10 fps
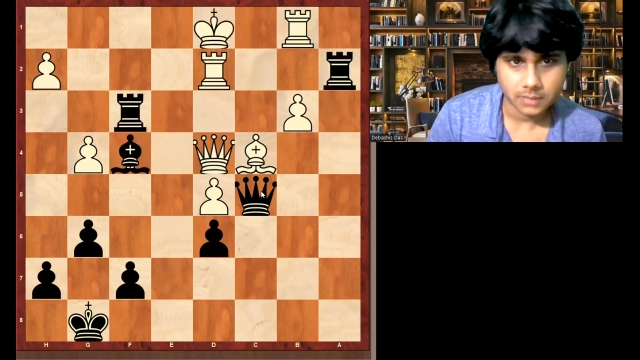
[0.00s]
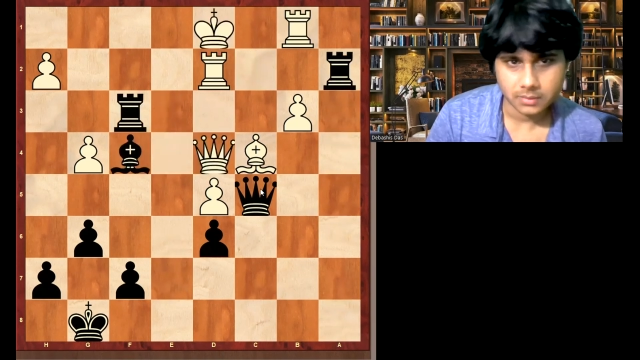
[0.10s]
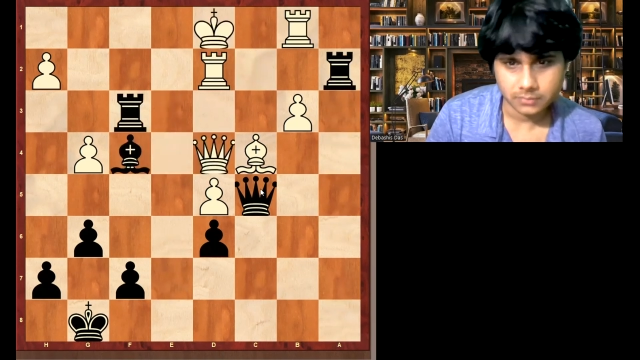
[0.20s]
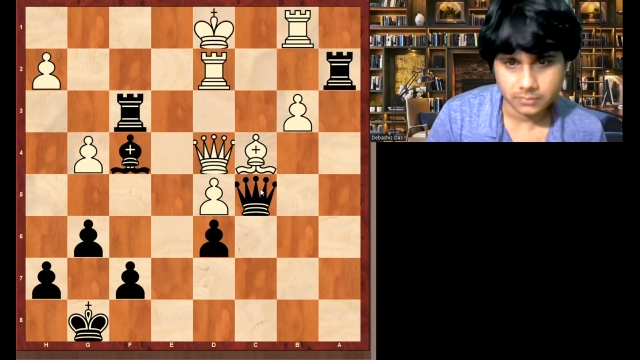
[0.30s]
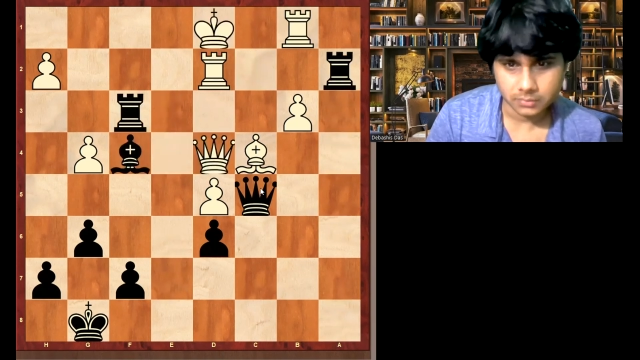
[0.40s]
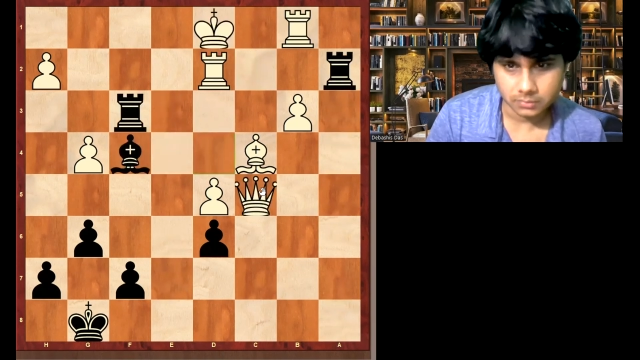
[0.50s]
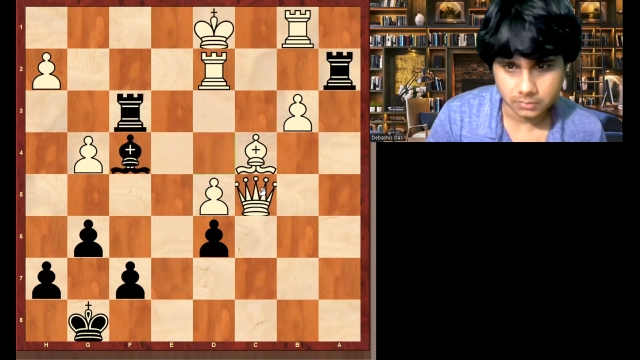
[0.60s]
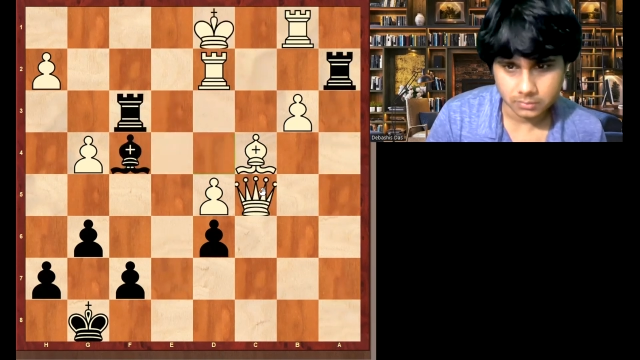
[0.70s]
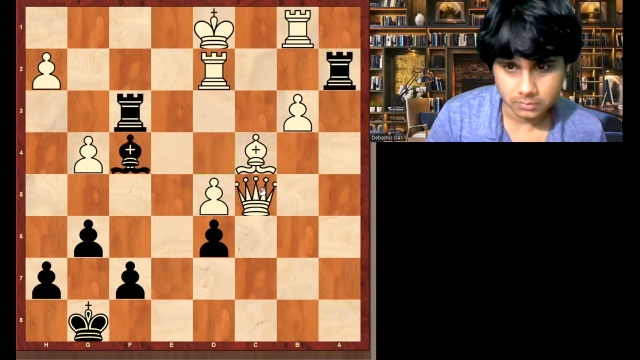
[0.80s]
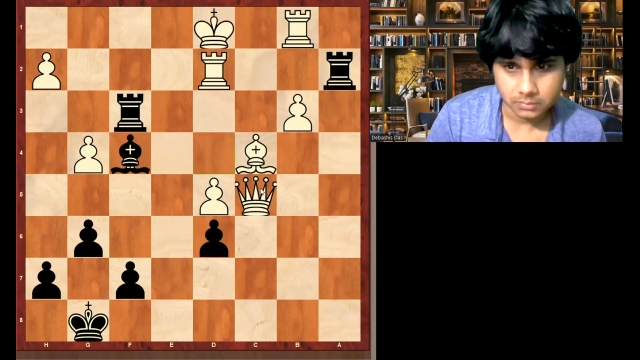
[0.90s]
I mean, if
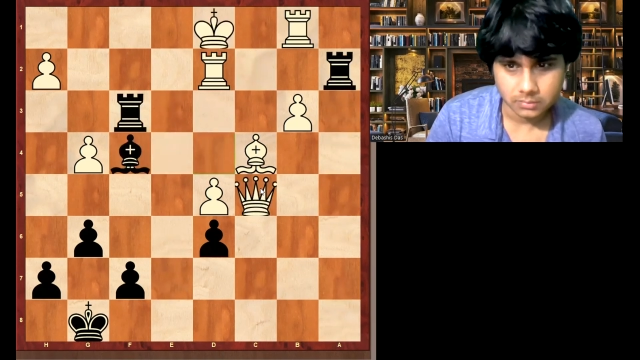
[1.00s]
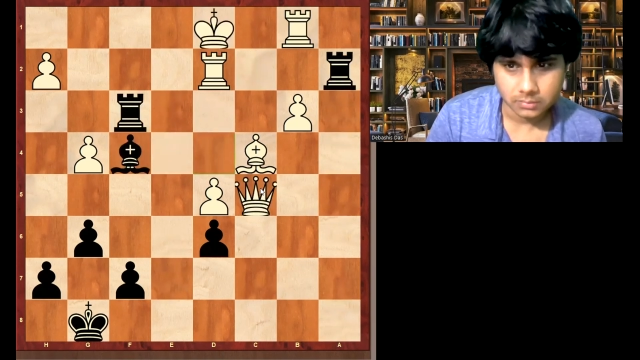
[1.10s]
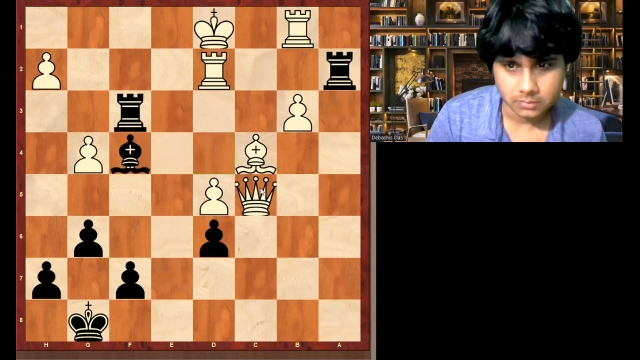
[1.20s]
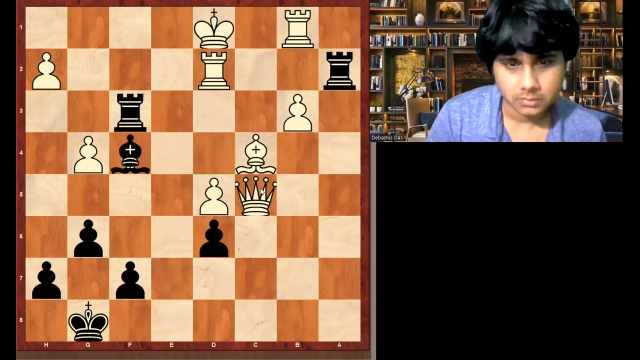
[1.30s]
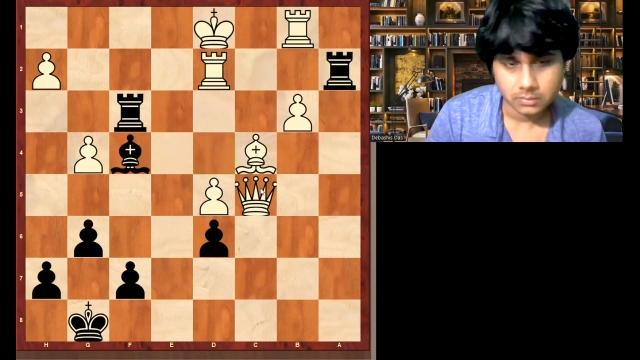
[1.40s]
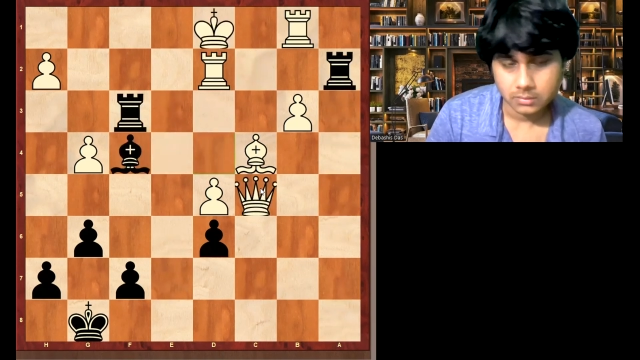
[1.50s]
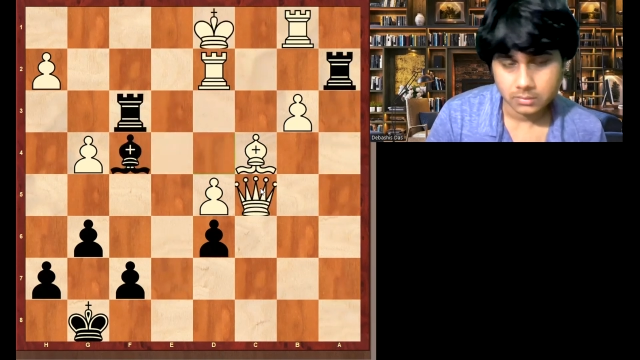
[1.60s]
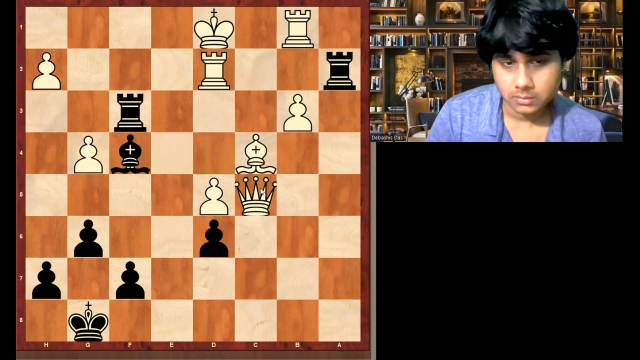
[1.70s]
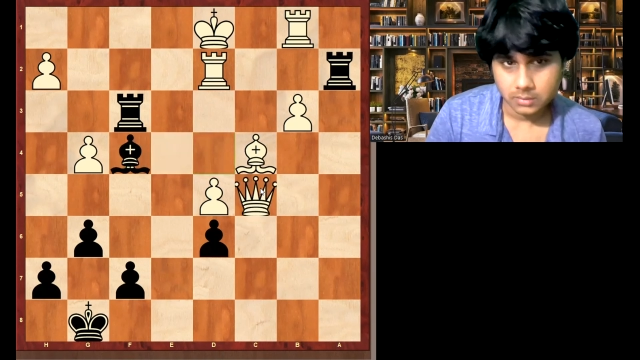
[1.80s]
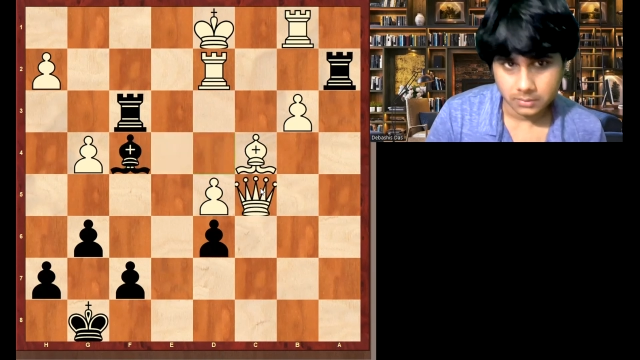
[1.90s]
you
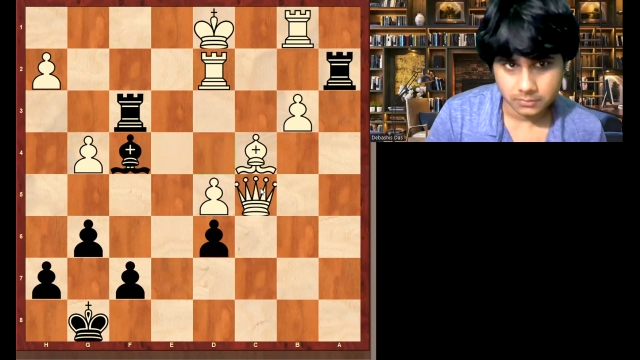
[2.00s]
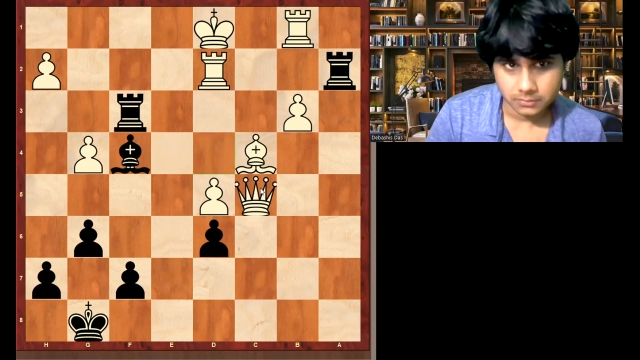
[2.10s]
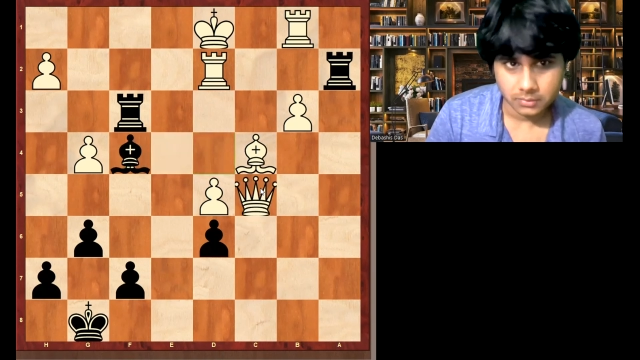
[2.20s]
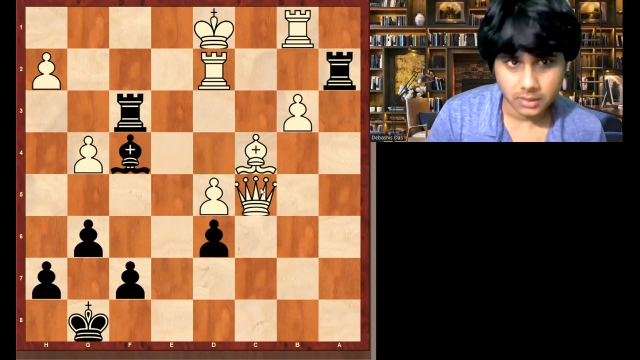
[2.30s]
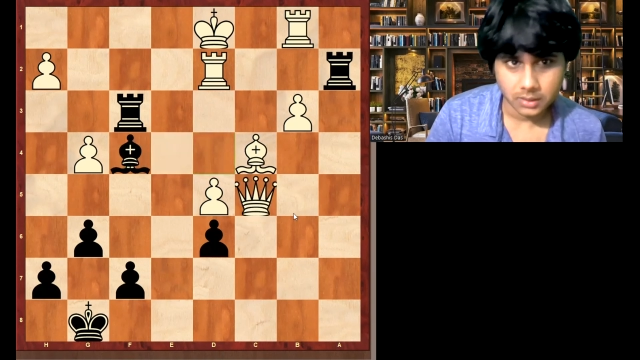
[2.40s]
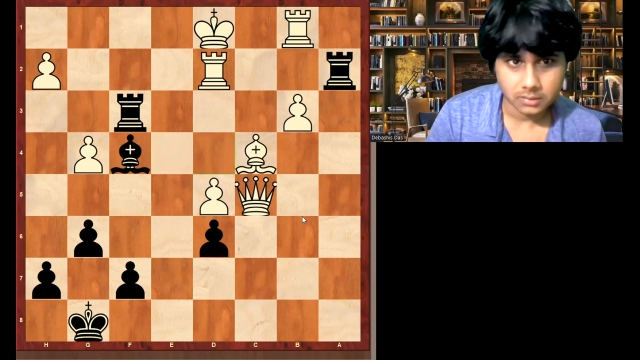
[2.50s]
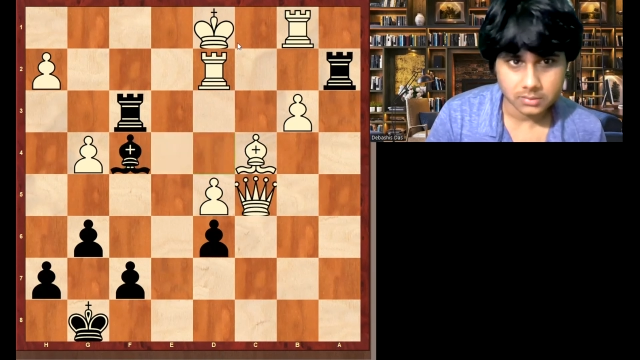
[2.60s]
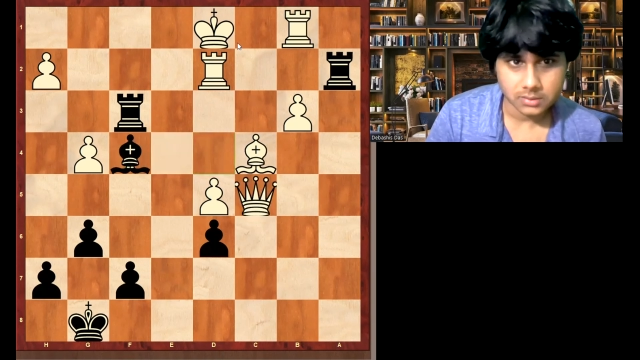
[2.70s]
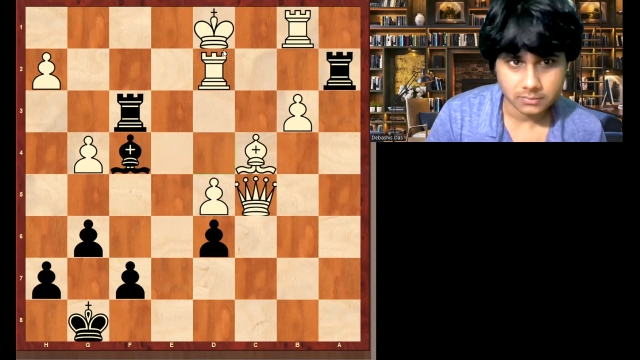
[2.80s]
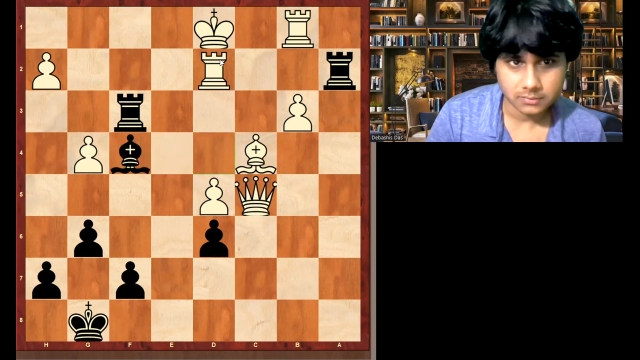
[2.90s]
to take
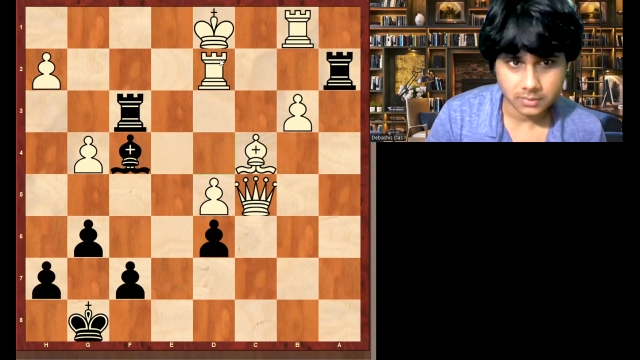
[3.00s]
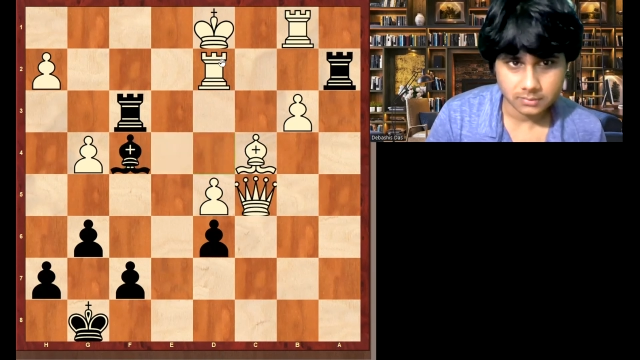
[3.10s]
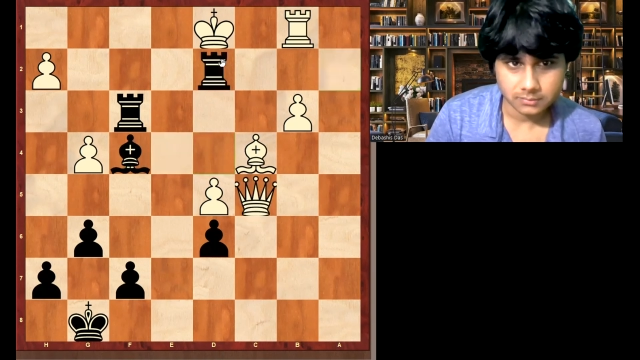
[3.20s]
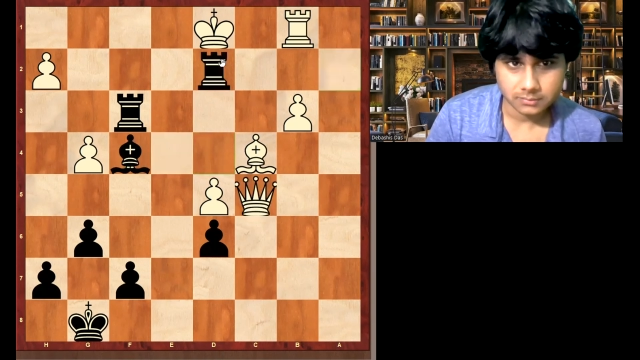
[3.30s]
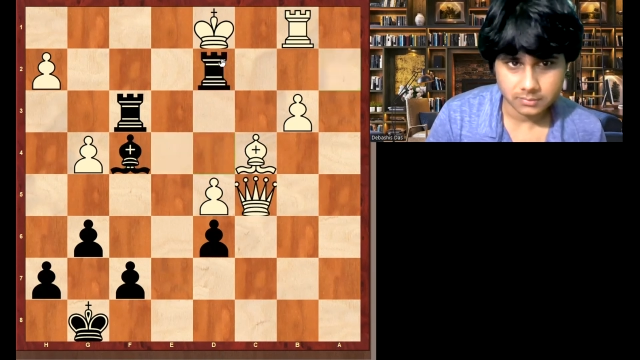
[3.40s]
on c5,